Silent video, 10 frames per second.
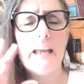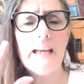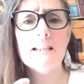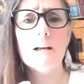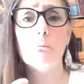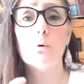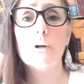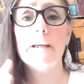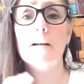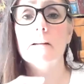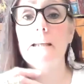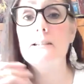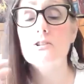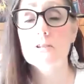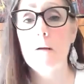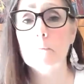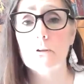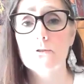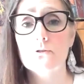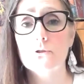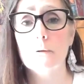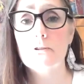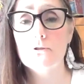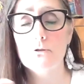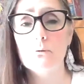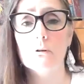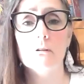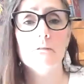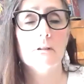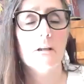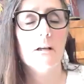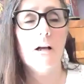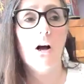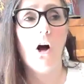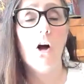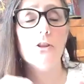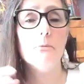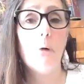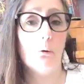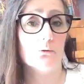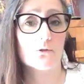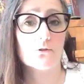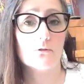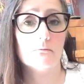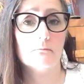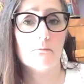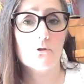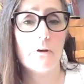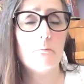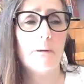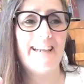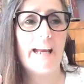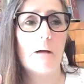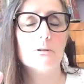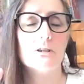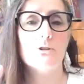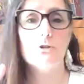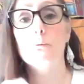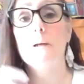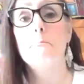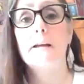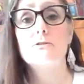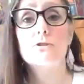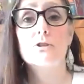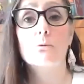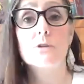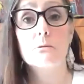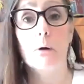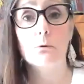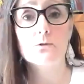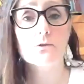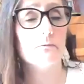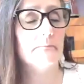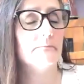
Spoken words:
ended up working in summers during school on the boats. So everybody in Hamilton knew what it meant to go to the boats.